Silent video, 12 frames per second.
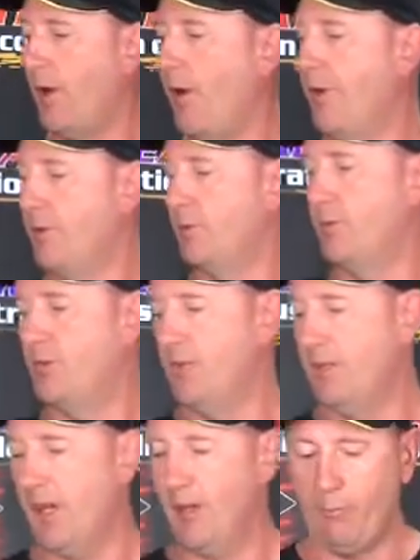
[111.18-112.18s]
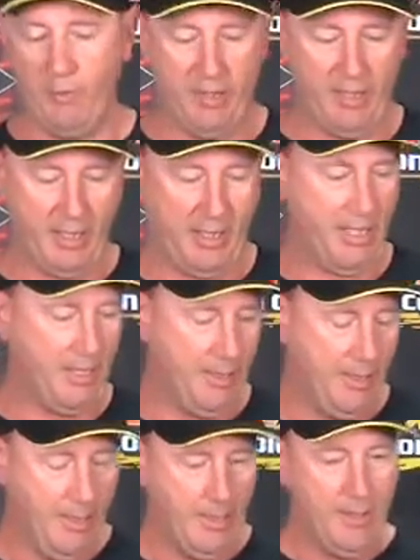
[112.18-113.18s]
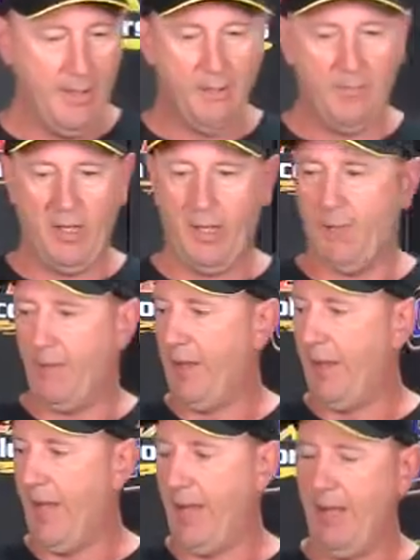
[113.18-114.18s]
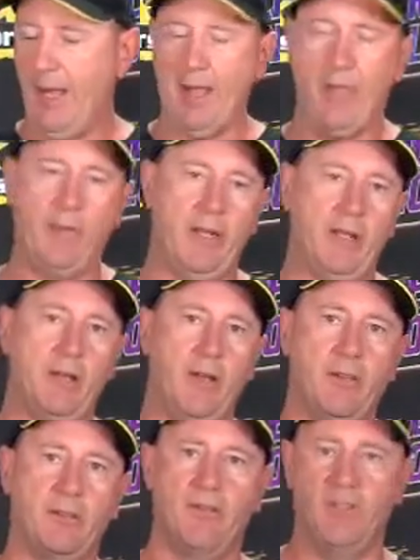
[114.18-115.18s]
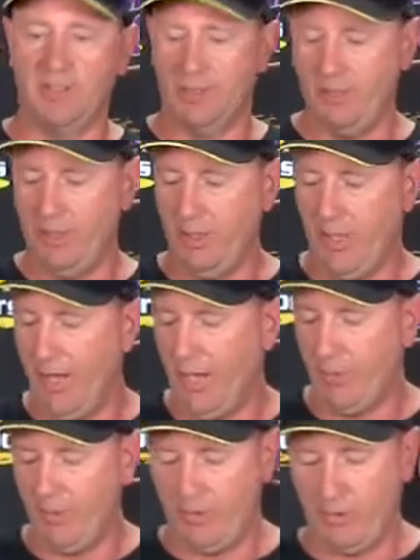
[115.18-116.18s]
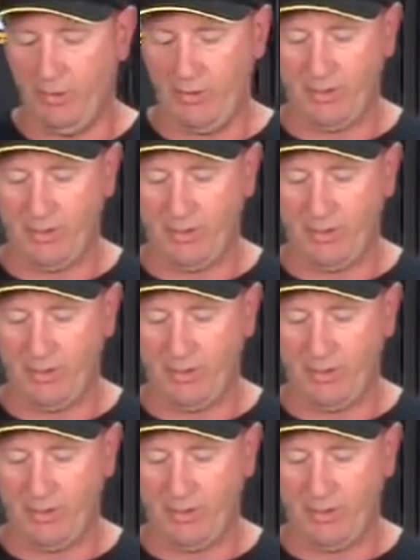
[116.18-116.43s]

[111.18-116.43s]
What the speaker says: hose, which you get with the kit. And that other end goes obviously to your airbrush, your